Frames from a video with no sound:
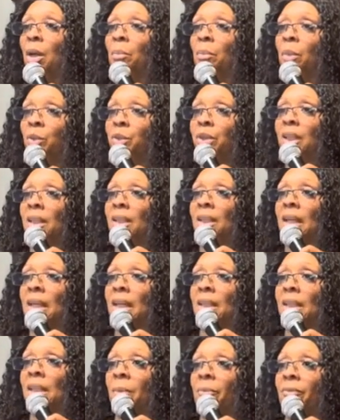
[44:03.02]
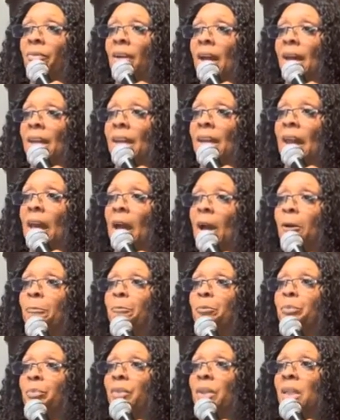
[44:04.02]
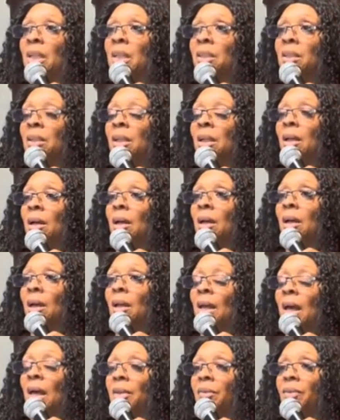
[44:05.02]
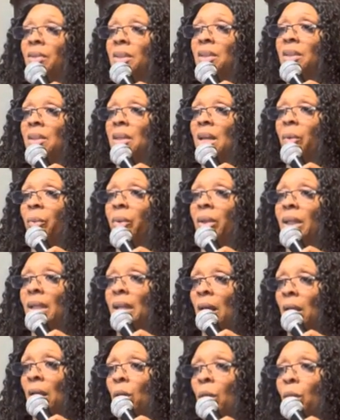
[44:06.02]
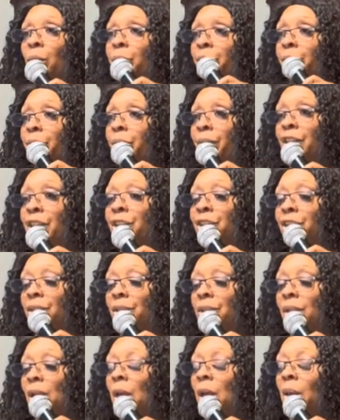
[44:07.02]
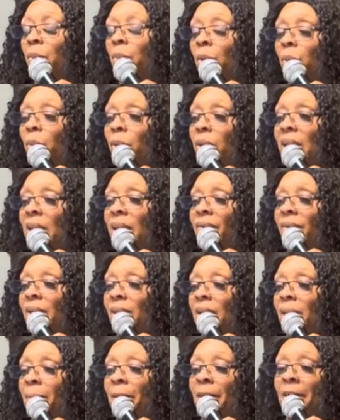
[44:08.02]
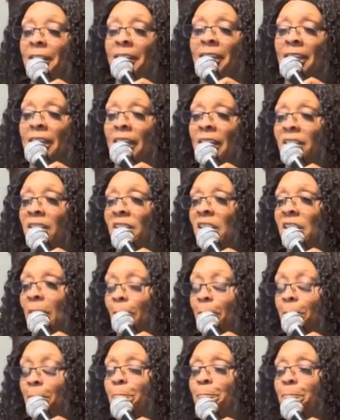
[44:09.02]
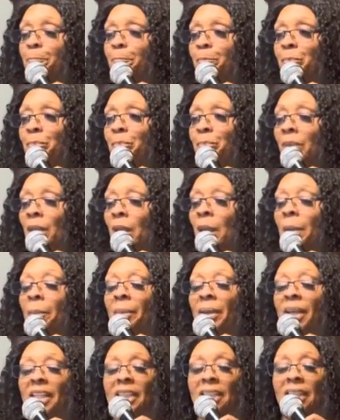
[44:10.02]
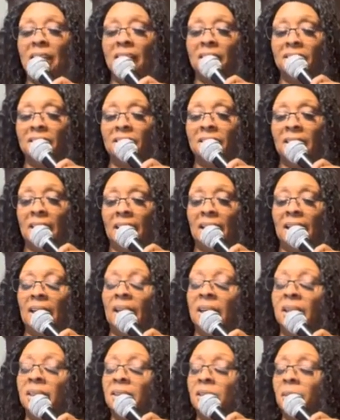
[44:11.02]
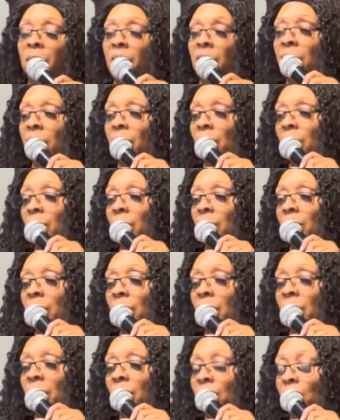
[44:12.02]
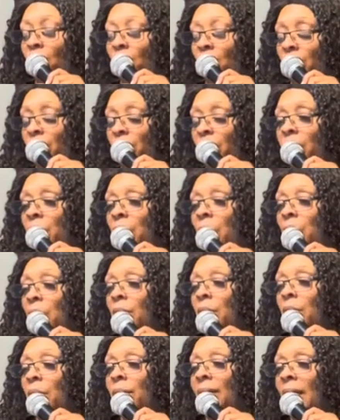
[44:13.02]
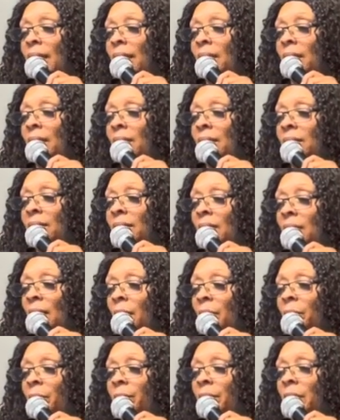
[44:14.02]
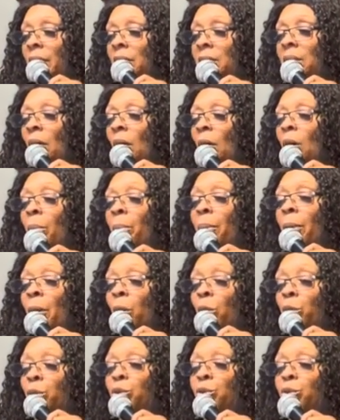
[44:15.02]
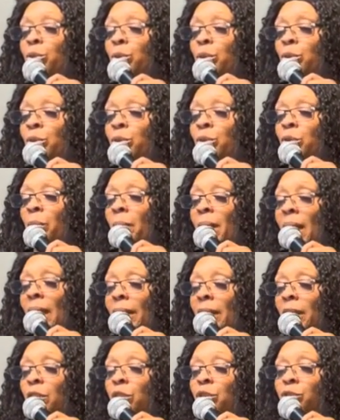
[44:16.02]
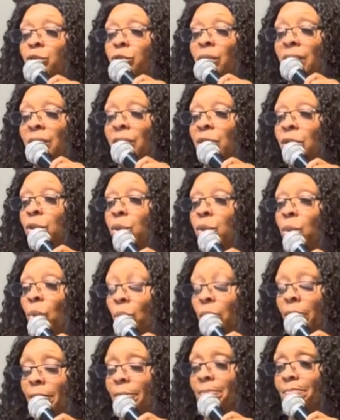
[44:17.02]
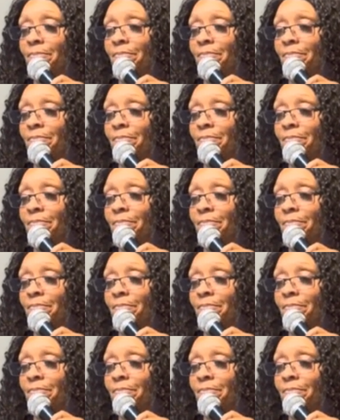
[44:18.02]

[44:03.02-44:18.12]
Most of the thing that I'm finding out is a lot of us are not really not holding grudges, but we're living in PTSD. PTSD is a mental disorder that is um, it's called post-traumatic stress disorder.